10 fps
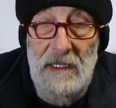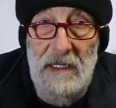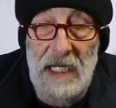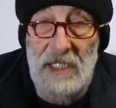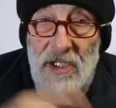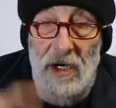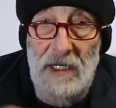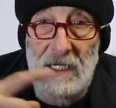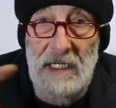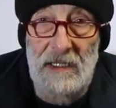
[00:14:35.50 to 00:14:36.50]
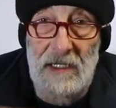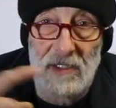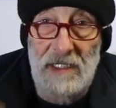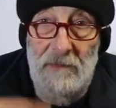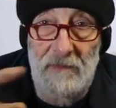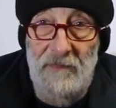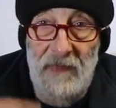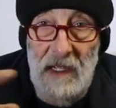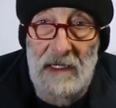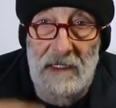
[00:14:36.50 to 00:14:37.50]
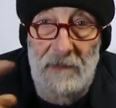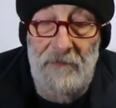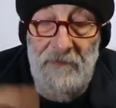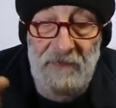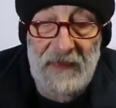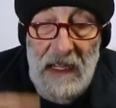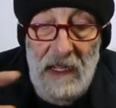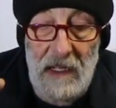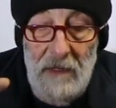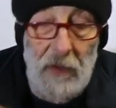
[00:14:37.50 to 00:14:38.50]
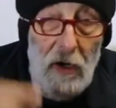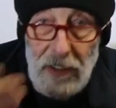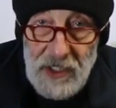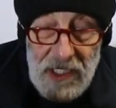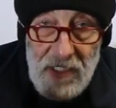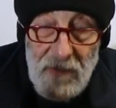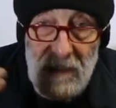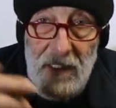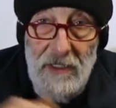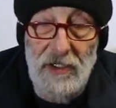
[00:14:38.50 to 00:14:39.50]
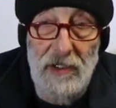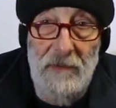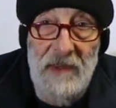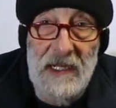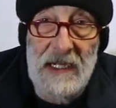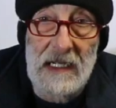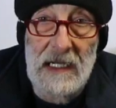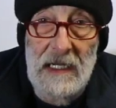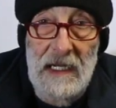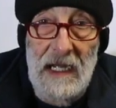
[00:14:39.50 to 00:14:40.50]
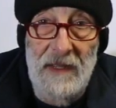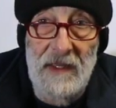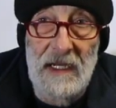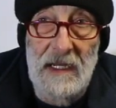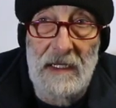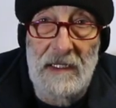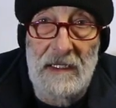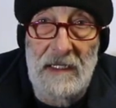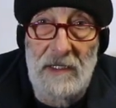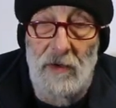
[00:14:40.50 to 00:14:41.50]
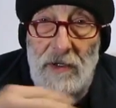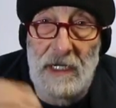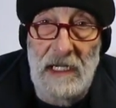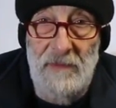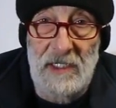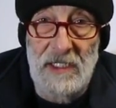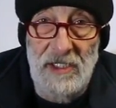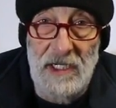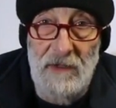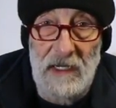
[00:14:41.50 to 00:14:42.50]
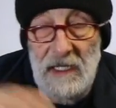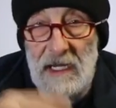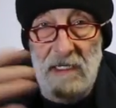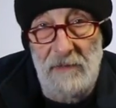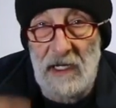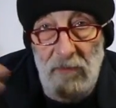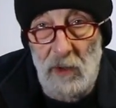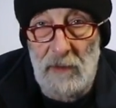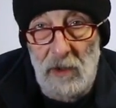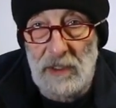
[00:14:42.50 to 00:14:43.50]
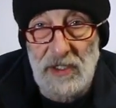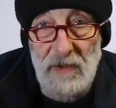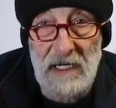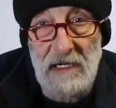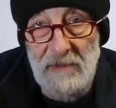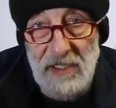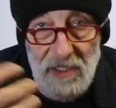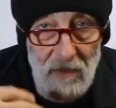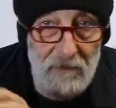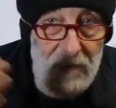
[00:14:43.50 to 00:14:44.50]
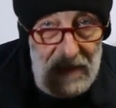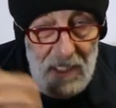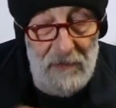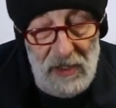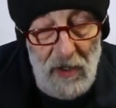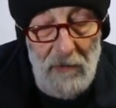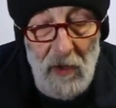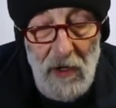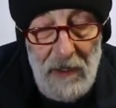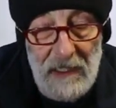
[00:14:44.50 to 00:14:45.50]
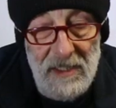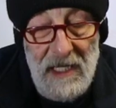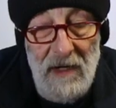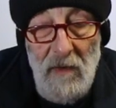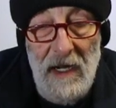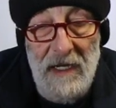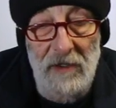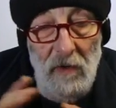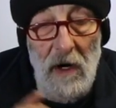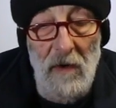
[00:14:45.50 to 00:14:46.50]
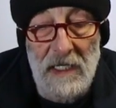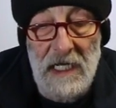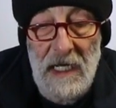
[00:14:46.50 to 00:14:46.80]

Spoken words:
They get started in, there's some perks to doing the YouTube thing, and then in order to keep it continuing, they end up getting more and more extreme, and so attempt to draw more audience that way and grow it.